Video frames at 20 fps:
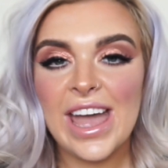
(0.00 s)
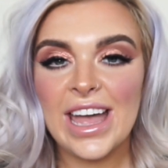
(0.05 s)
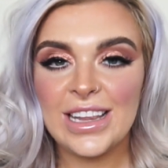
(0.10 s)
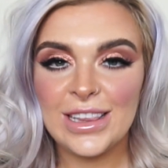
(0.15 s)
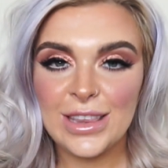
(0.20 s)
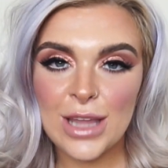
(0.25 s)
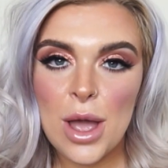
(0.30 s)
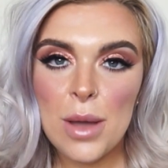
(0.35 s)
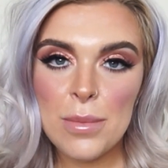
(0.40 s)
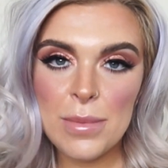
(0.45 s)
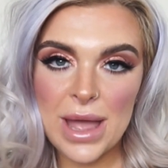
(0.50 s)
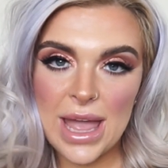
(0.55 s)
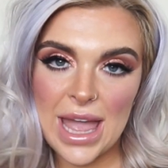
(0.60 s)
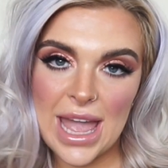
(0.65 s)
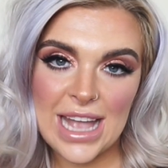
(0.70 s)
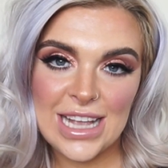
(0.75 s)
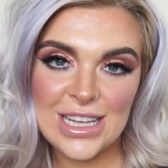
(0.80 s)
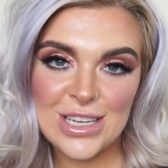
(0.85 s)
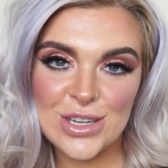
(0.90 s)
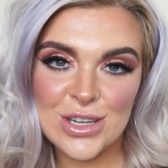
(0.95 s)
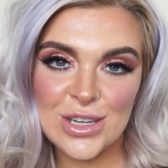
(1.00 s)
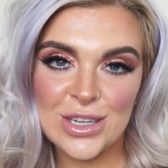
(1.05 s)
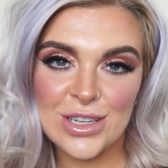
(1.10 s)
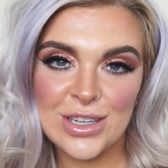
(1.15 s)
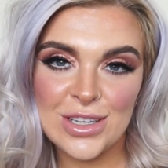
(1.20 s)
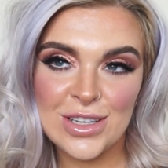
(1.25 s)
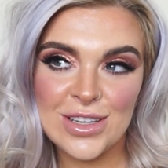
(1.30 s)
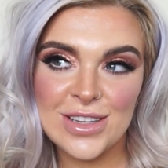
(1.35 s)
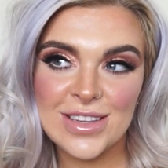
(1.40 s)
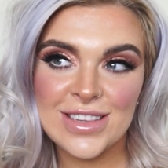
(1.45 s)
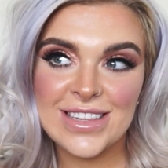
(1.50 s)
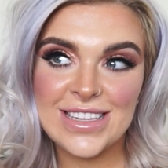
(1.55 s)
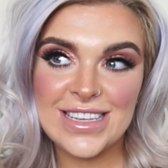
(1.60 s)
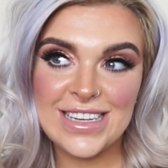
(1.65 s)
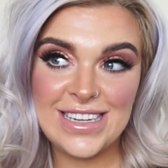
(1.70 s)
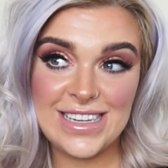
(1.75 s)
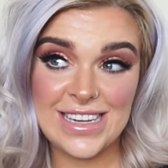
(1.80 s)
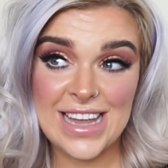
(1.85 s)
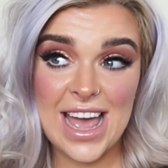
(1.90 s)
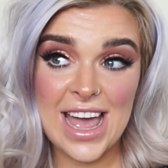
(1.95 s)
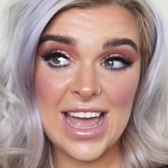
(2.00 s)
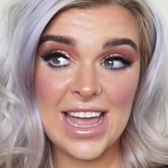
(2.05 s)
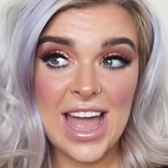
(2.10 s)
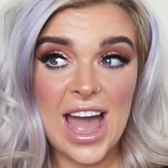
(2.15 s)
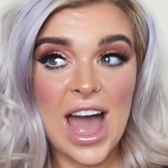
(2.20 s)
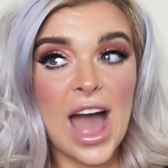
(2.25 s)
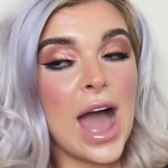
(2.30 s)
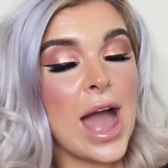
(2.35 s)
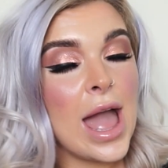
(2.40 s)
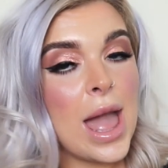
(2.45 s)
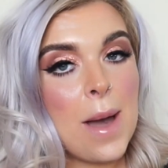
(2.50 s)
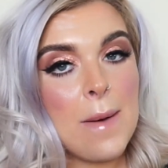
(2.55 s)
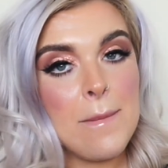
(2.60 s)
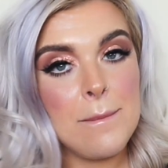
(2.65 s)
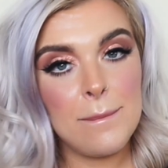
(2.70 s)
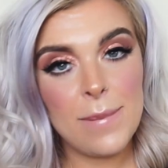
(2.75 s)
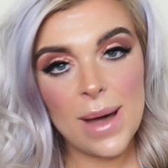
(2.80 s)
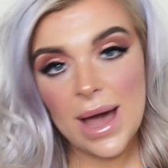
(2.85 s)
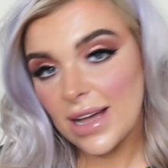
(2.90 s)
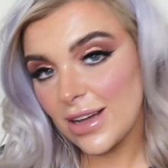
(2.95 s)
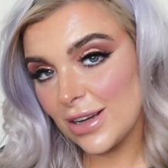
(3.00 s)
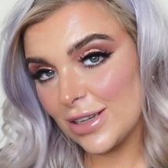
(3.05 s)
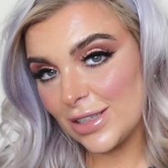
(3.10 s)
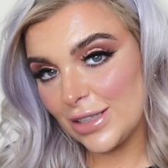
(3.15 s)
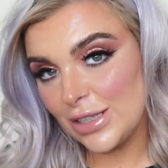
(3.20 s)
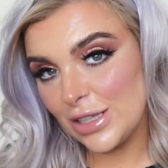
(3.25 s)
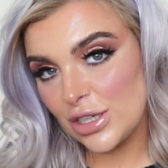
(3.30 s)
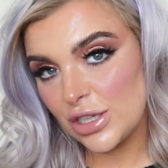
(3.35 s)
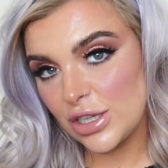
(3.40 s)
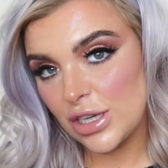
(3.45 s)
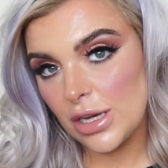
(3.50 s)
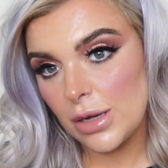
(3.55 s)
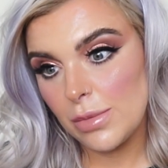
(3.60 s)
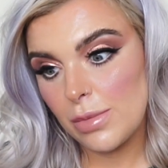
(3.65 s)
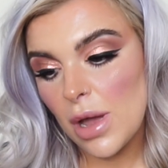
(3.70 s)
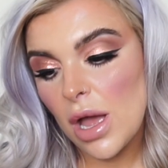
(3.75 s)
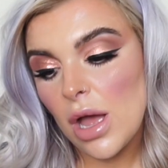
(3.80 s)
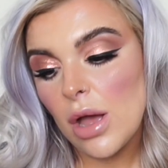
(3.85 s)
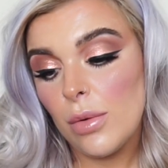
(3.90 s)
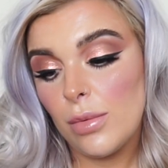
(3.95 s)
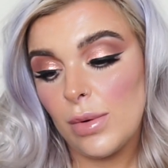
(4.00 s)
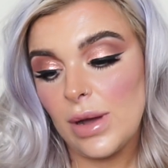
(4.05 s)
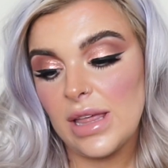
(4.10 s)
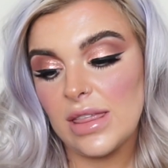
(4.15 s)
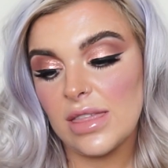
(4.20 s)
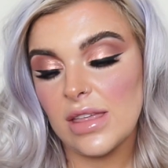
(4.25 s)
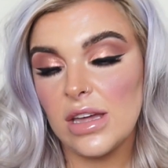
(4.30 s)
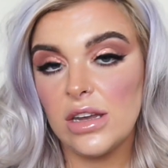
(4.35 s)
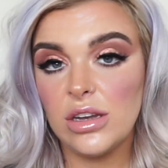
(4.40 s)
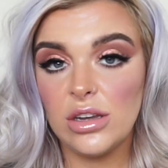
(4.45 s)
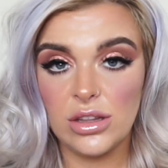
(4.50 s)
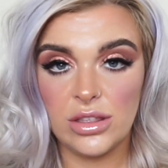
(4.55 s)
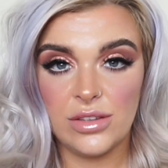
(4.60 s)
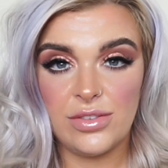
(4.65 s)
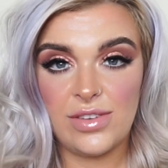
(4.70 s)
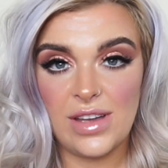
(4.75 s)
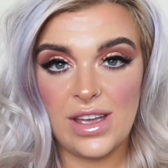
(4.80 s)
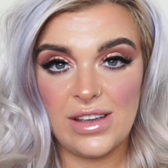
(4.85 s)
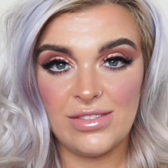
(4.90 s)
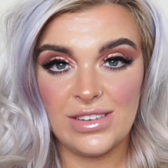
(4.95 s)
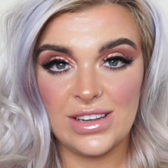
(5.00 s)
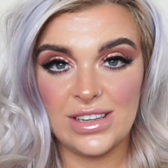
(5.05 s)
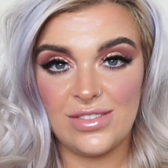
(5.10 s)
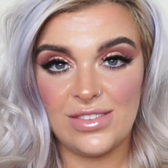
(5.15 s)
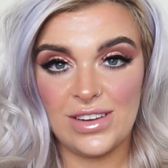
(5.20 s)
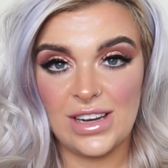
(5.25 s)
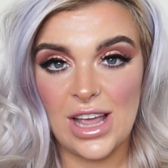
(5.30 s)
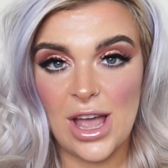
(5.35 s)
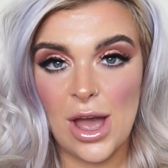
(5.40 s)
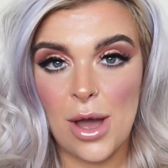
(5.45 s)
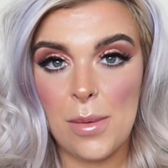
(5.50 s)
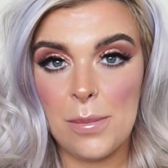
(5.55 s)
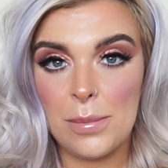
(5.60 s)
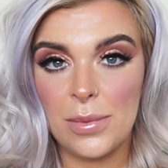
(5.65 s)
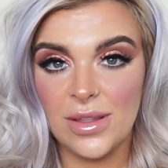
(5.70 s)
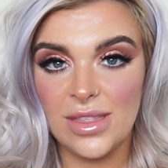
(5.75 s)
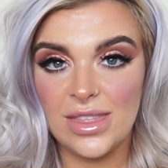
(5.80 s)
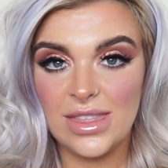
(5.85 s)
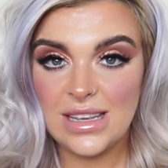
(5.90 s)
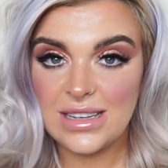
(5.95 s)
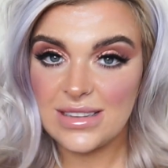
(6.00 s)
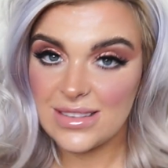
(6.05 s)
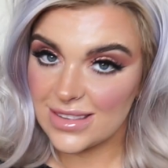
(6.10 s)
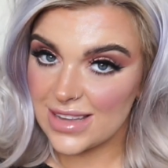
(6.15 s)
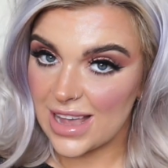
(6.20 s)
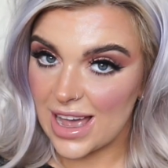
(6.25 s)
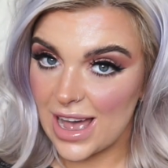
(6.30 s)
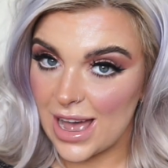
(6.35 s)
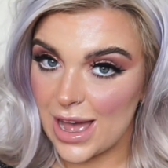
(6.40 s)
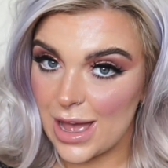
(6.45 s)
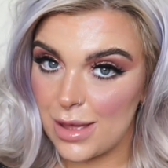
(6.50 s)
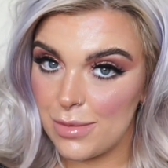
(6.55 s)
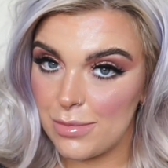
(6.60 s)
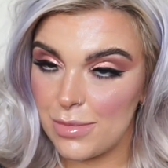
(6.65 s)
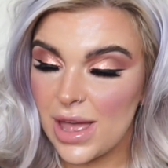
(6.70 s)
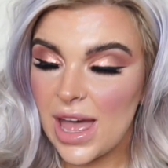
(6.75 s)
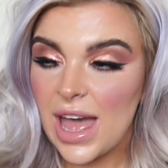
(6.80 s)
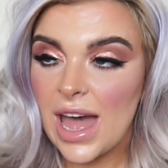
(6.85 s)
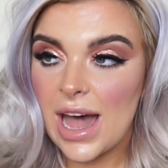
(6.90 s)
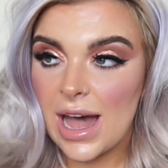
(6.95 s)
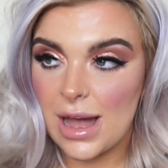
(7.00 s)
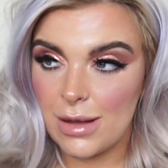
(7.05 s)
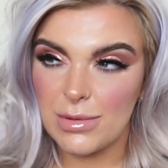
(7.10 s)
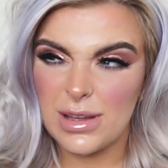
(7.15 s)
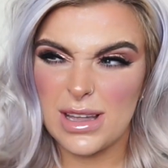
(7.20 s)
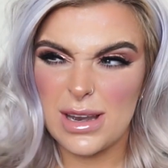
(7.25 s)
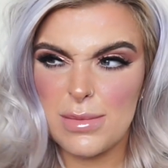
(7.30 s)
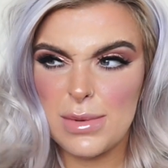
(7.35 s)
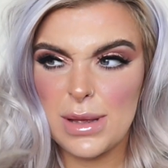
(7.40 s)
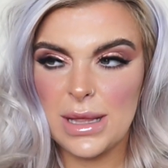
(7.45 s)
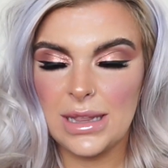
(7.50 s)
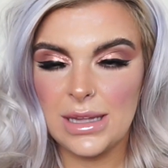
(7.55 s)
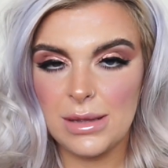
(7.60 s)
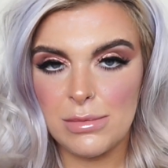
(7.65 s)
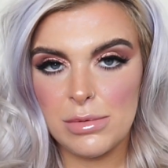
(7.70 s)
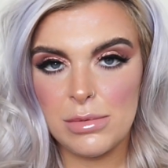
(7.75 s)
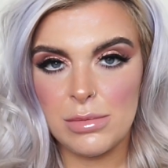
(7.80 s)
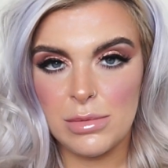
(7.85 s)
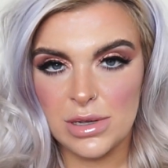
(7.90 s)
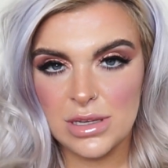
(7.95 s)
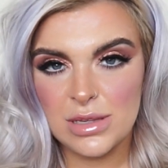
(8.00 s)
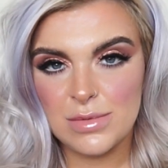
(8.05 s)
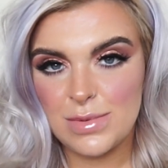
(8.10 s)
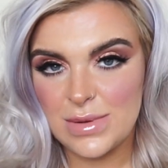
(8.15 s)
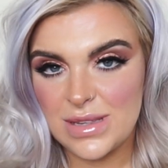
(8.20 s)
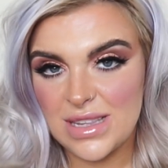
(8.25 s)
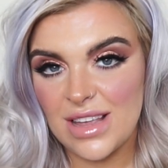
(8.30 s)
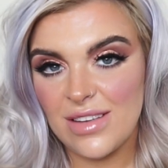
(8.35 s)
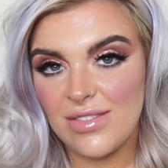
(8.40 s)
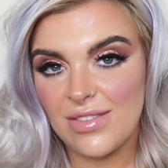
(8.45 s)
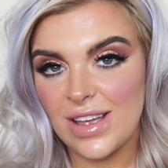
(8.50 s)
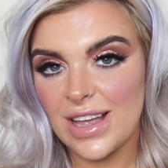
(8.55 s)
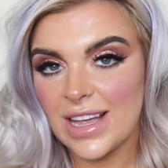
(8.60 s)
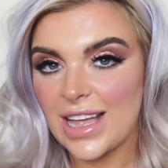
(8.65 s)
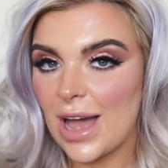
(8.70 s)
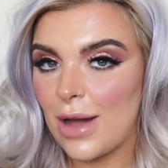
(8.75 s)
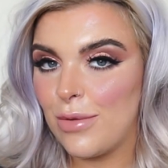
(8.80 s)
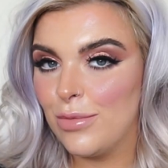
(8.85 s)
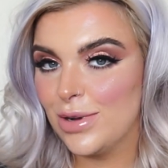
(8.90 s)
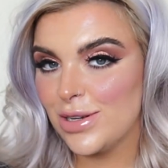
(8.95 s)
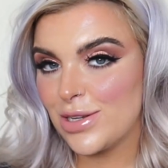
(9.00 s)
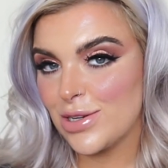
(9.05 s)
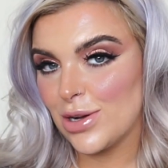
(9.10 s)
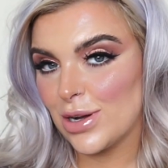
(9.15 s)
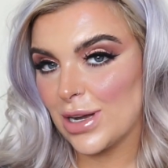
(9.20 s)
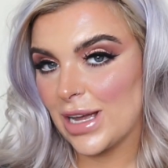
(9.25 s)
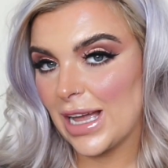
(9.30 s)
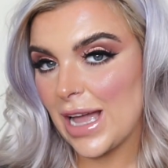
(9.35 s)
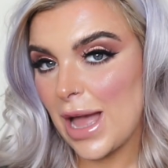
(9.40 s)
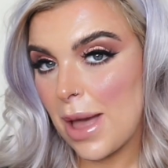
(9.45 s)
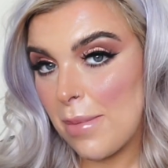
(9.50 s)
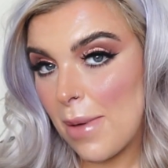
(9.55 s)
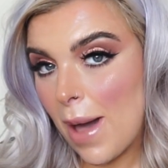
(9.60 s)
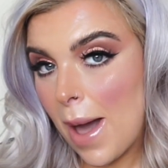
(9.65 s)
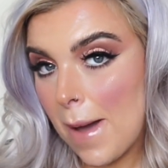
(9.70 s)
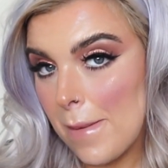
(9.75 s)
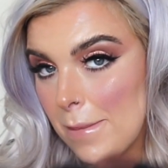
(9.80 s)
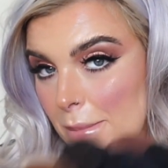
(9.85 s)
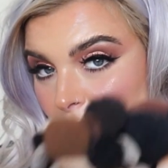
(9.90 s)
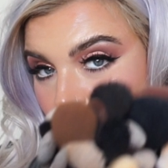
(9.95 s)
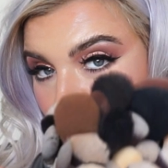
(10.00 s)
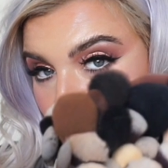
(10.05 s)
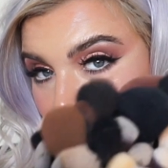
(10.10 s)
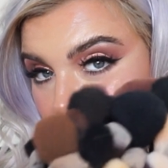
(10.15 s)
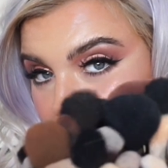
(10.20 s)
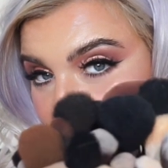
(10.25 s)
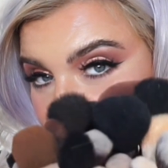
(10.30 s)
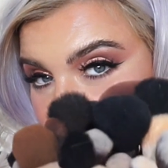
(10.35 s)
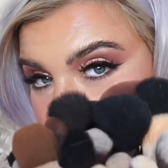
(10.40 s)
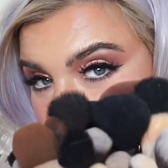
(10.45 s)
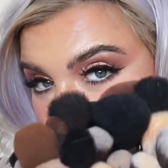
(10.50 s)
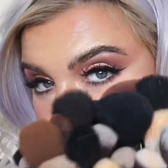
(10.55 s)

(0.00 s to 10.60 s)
Hello my angels! Today I am back on YouTube with another favourites video, but this time I'm going to be a little bit more specific and we're talking about brushes.